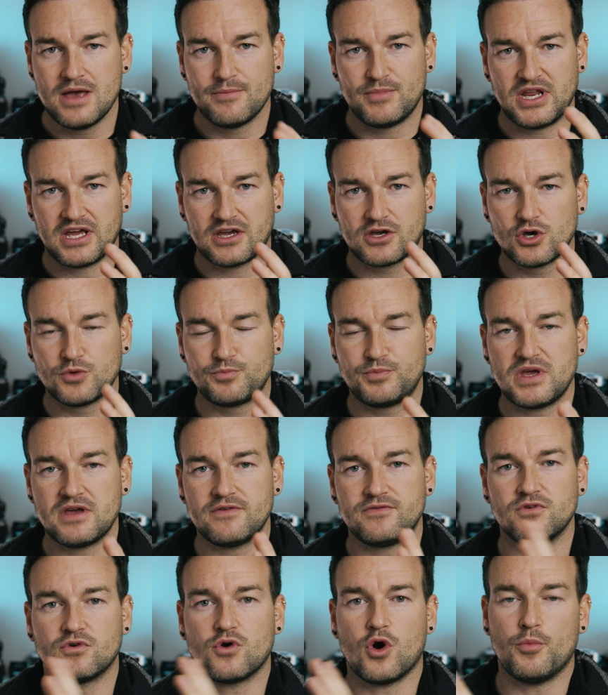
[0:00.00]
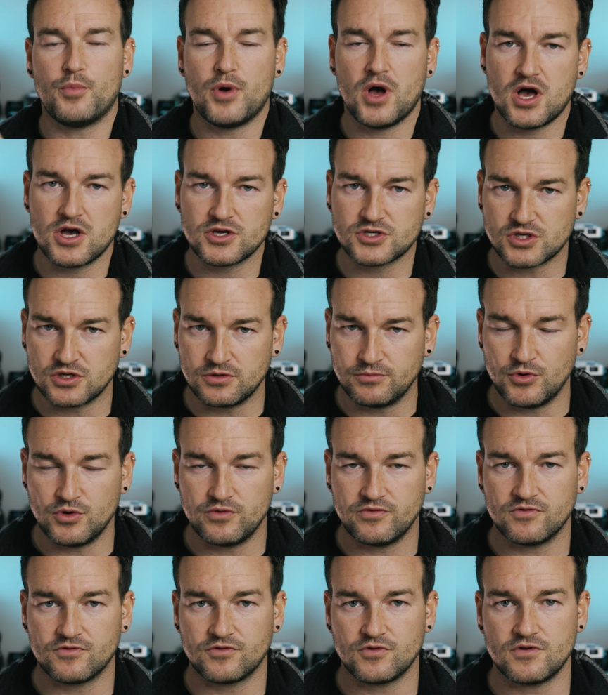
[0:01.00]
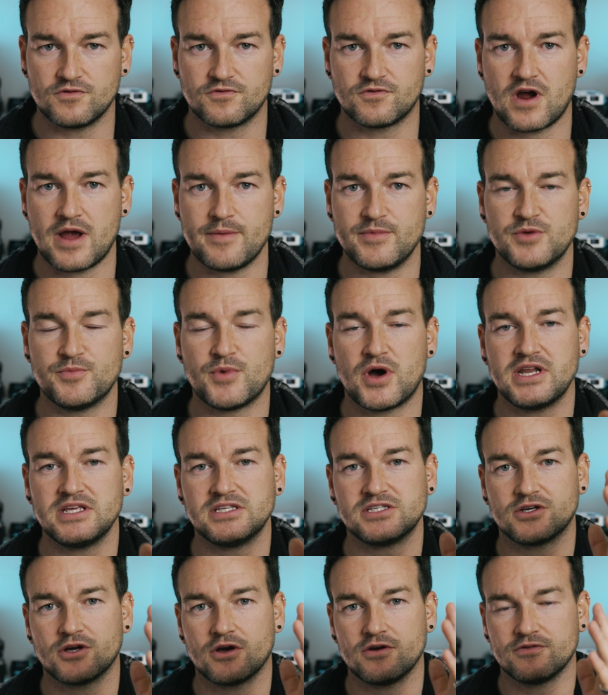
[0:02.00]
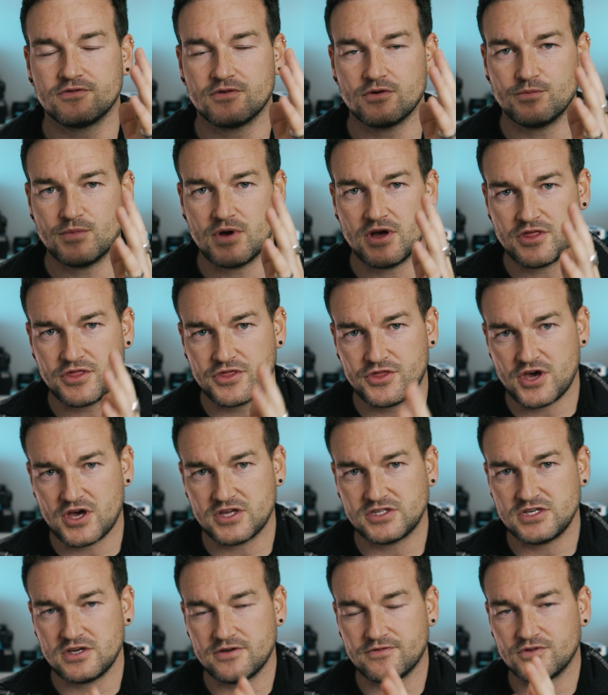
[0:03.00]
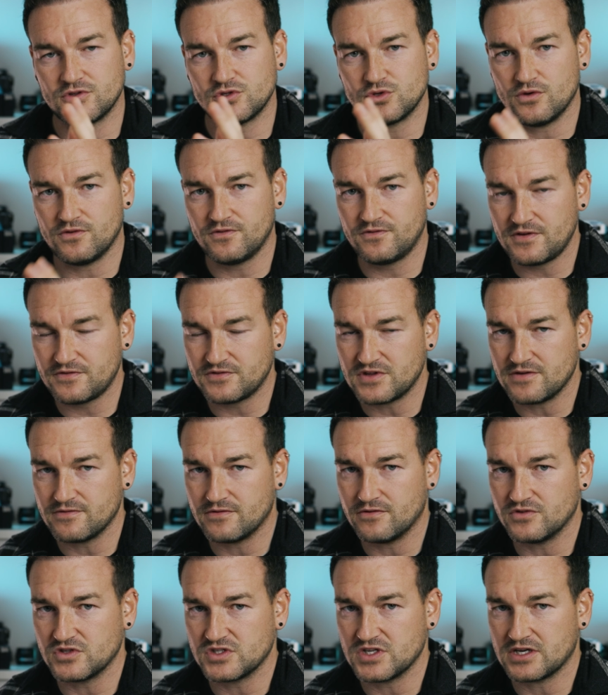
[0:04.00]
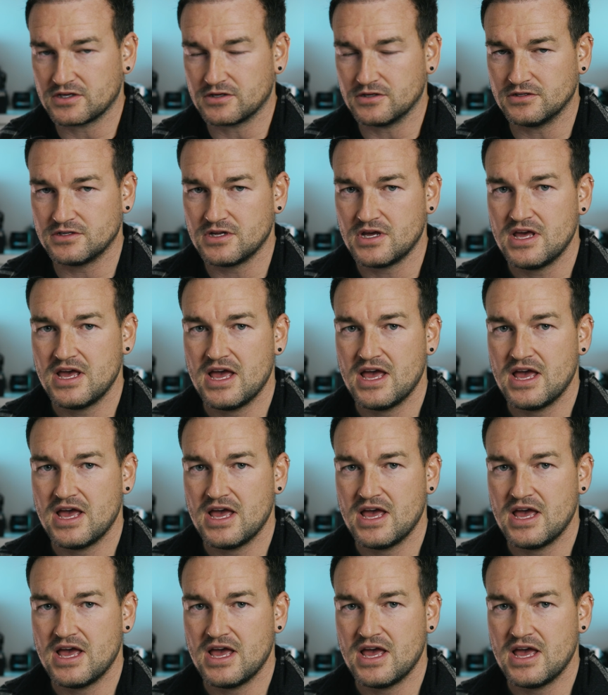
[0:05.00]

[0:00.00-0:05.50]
but it could be if you've got a person moving through the frame, you might need to go from a 30th to a 15th of a second.